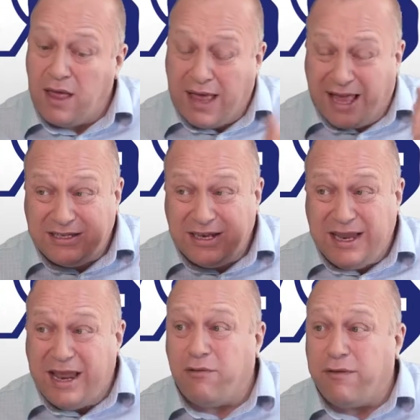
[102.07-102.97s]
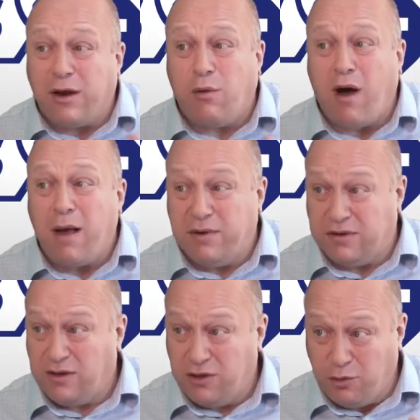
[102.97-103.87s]
It's a legal
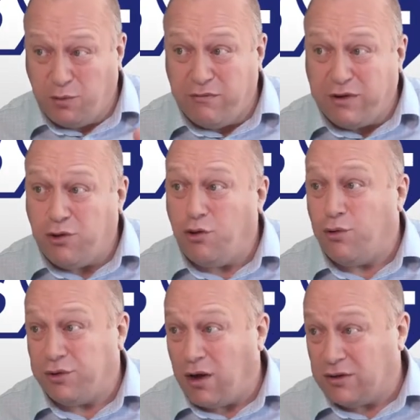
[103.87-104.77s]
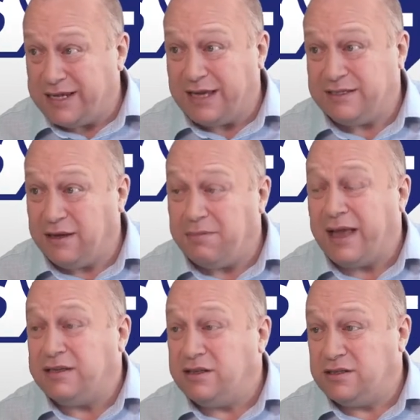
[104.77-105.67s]
requirement that we record our testing and
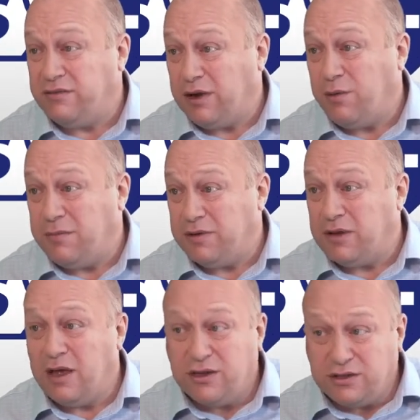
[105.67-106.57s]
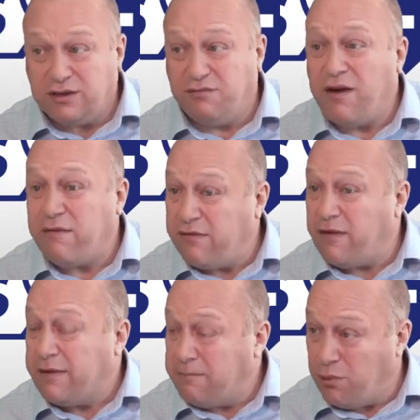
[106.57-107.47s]
maintenance of equipment, so it's very,
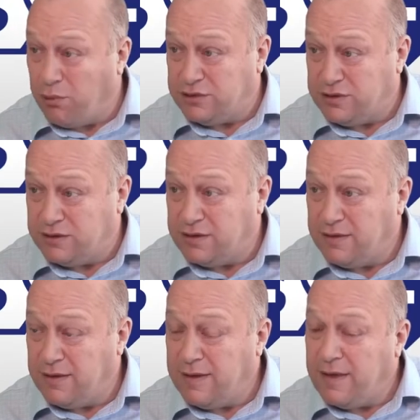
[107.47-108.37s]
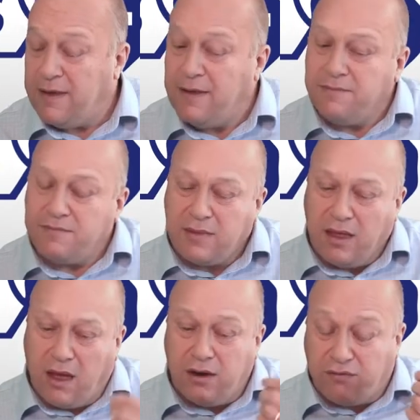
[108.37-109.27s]
very important.
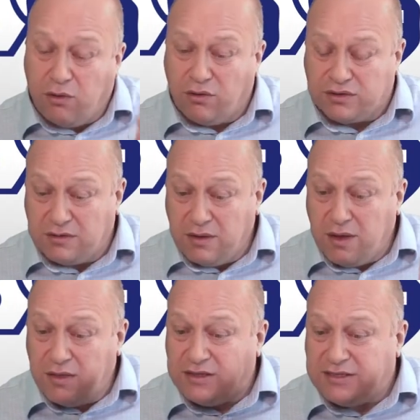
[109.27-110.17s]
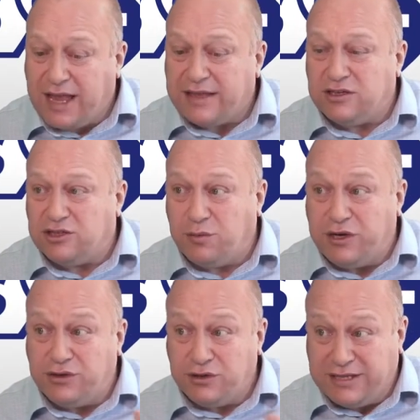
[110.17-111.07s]
And of course, the standards that we
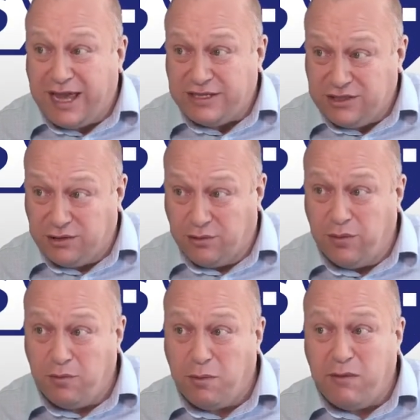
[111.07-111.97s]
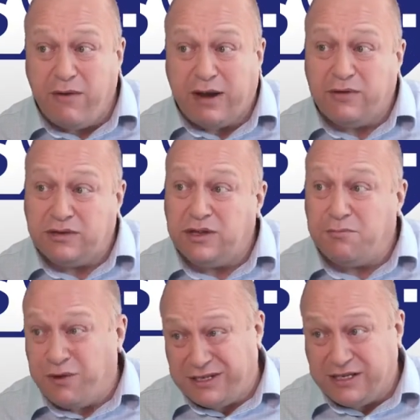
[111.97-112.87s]
should test to will be relevant to the
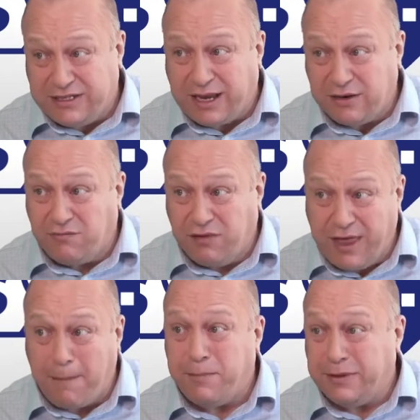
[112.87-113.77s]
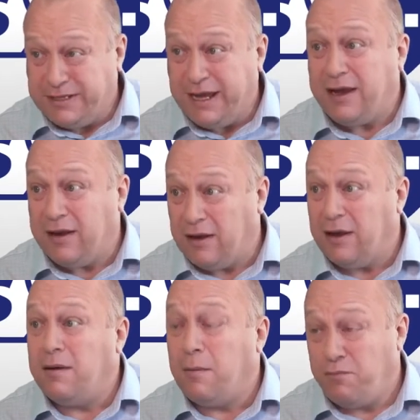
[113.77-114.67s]
British standard for that particular
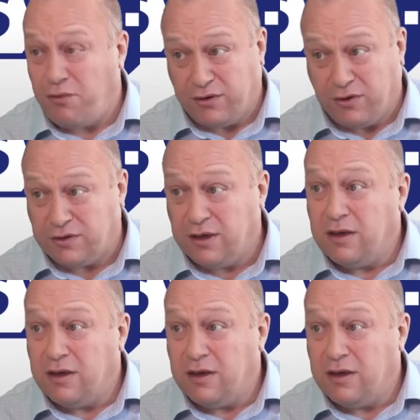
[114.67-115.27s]
product.